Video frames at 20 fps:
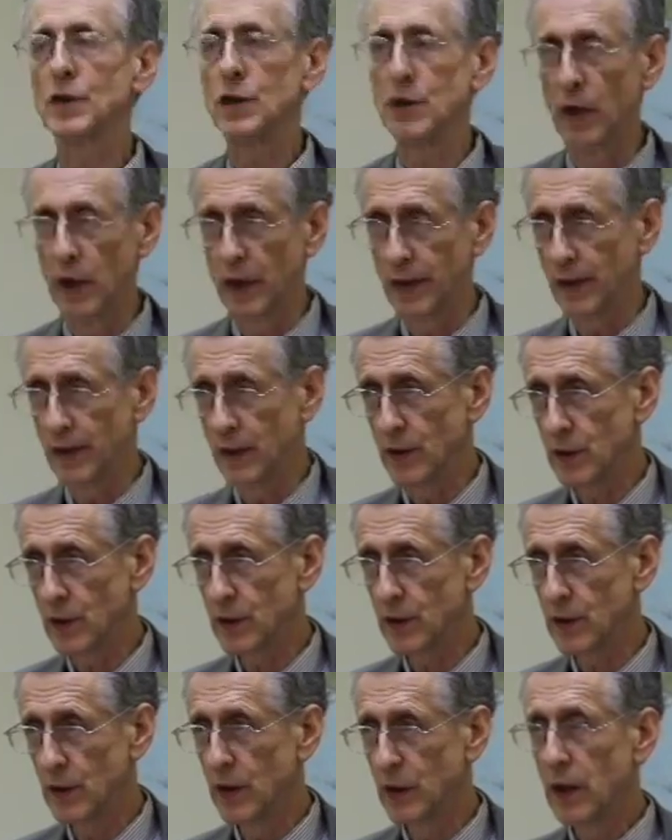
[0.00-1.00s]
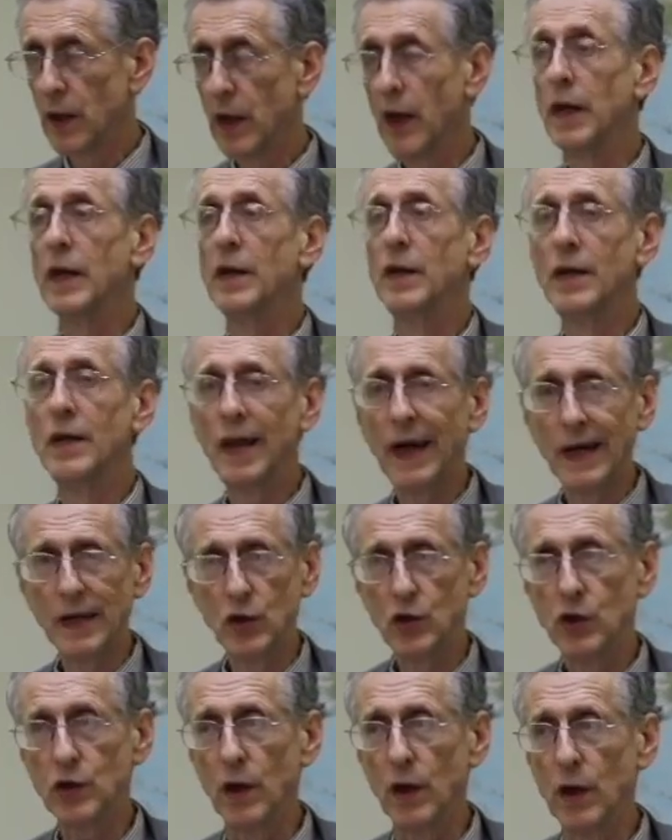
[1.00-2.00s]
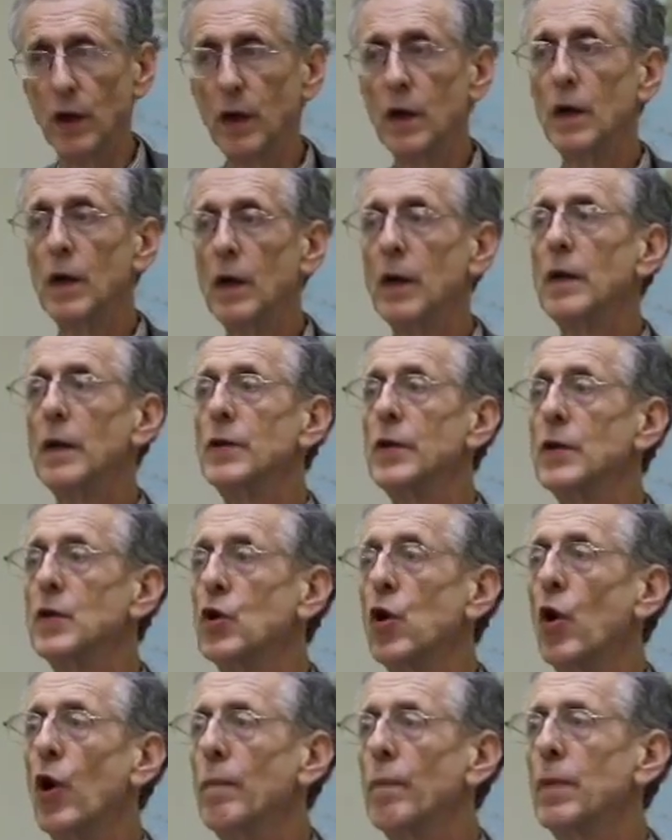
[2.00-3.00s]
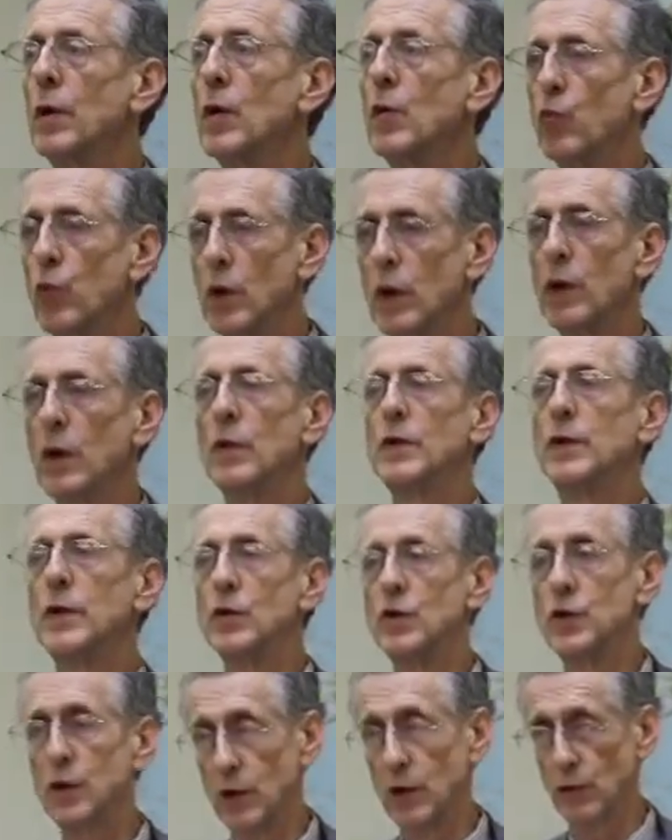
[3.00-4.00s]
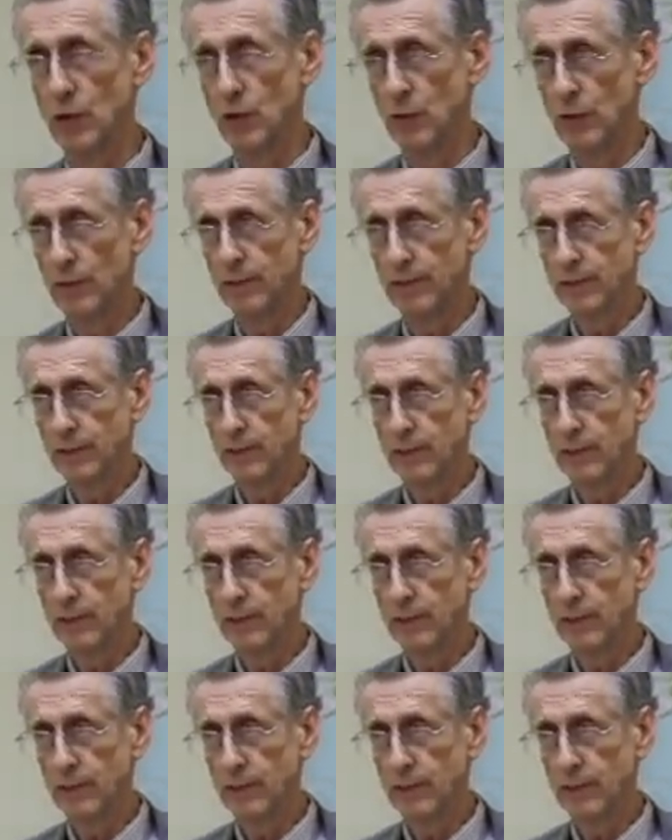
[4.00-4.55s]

as science in Nature, the top world journal.